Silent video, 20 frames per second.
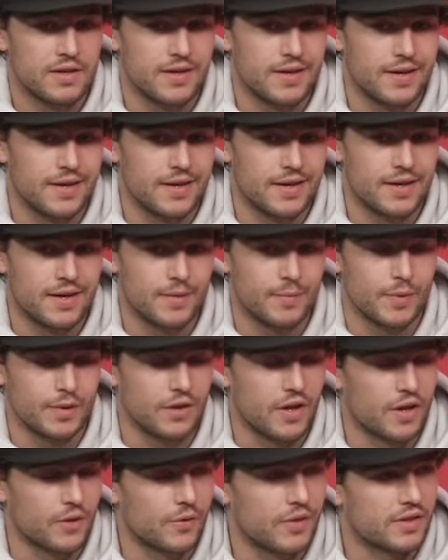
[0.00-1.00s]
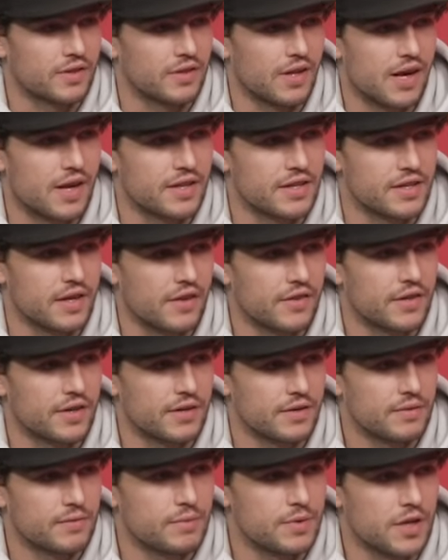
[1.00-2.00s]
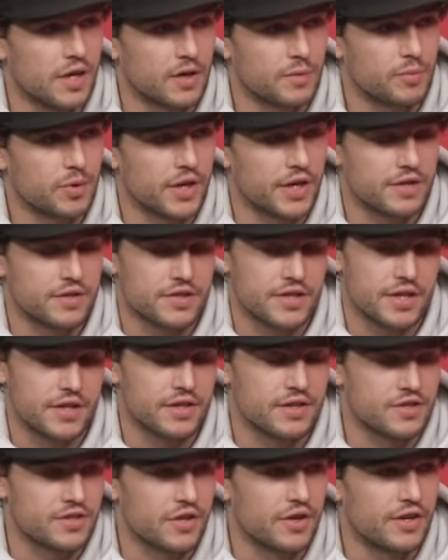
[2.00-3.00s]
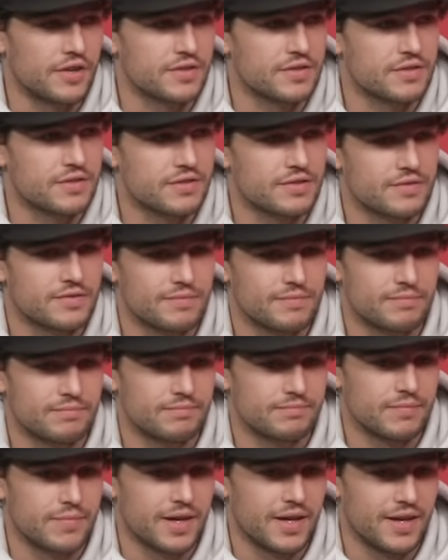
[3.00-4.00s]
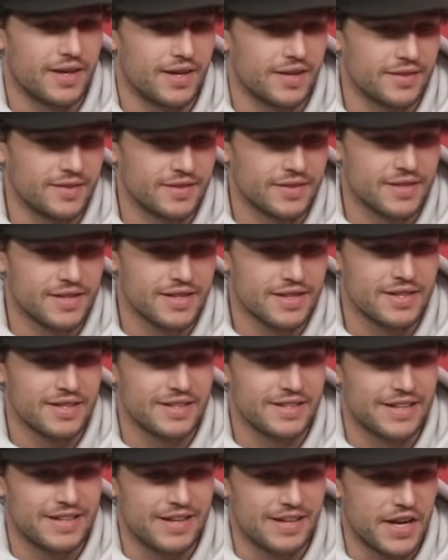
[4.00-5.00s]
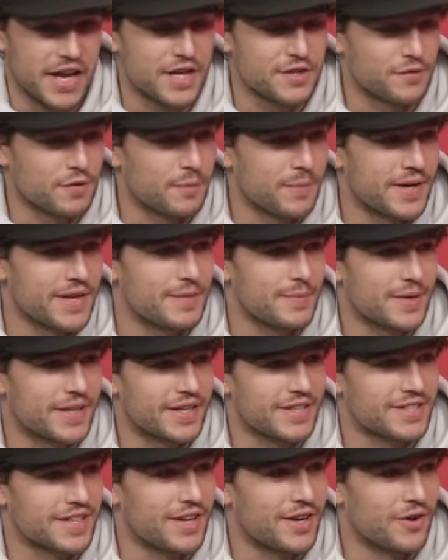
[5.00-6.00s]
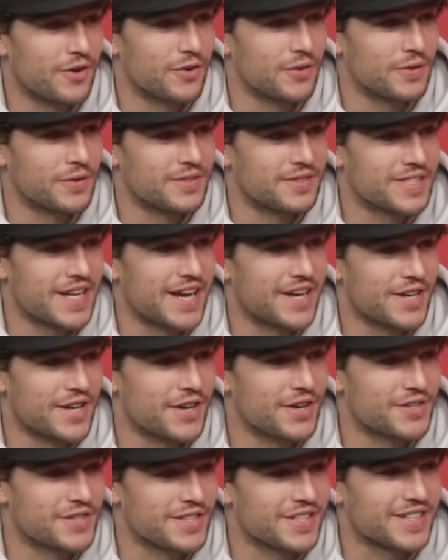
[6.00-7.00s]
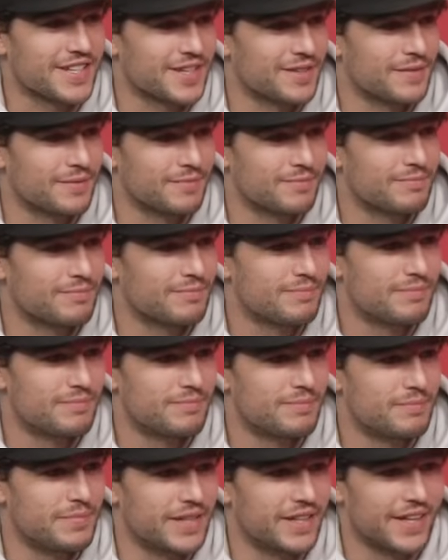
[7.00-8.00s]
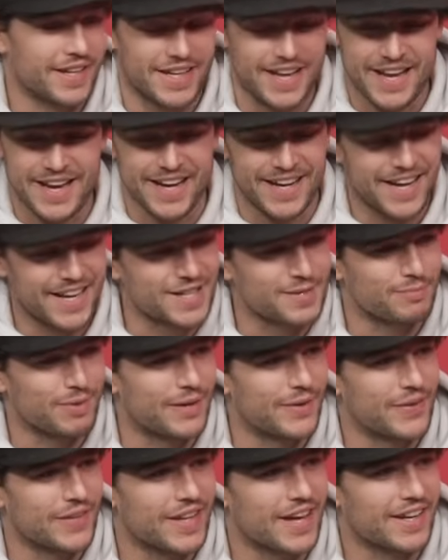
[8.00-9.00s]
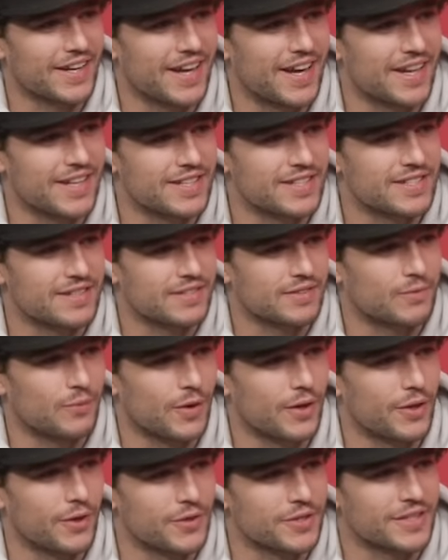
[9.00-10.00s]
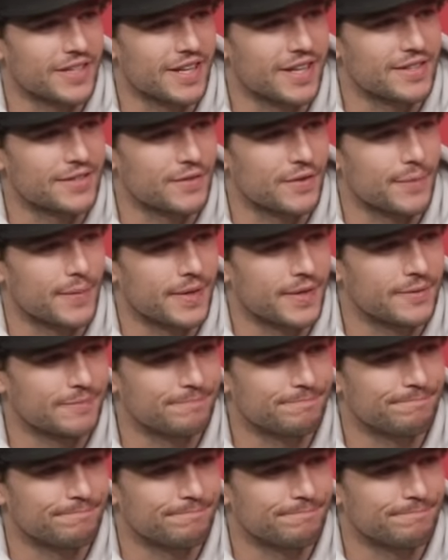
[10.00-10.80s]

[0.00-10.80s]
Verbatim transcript: um, along with a lot of the other young players here. So it's uh, nice for me because I know in ten years it's gonna be like, hey, I got to play with that guy. He's one of those guys for me.